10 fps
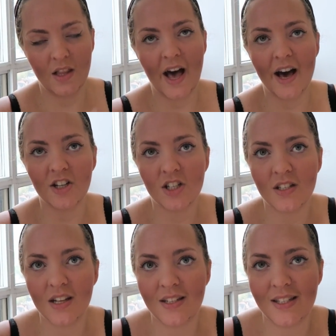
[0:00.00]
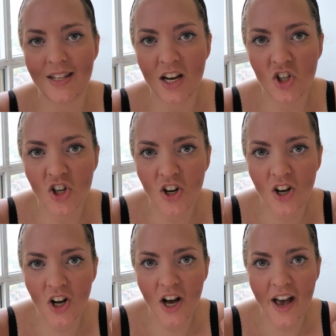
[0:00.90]
Lash
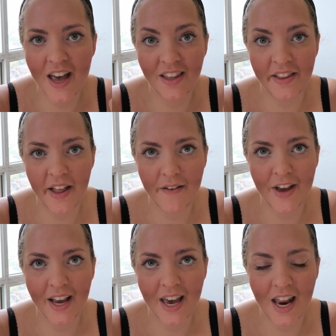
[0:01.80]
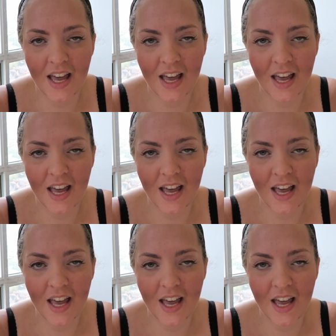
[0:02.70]
Sensational and loving it.